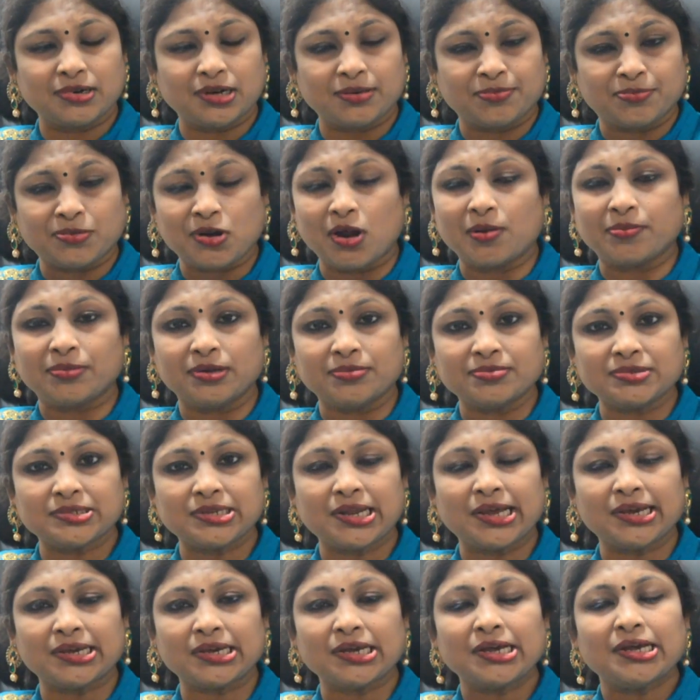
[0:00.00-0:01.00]
problems,
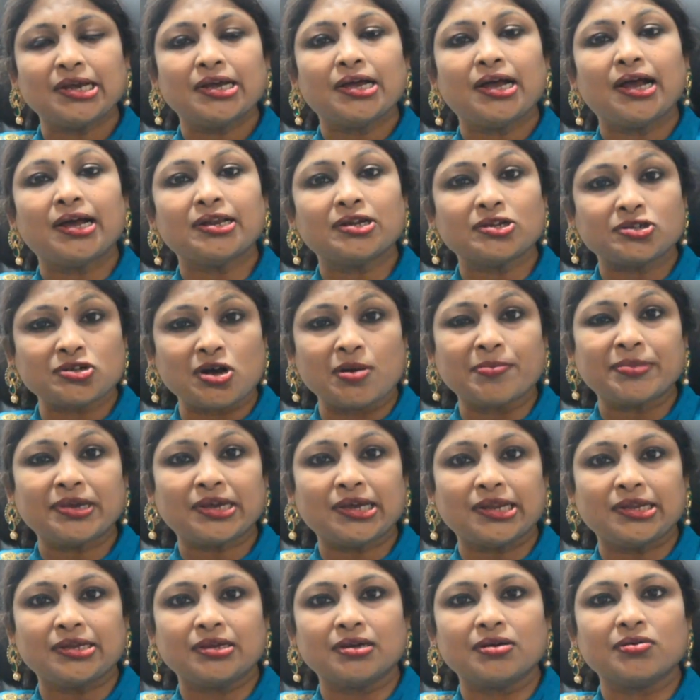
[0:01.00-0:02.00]
like anatomically.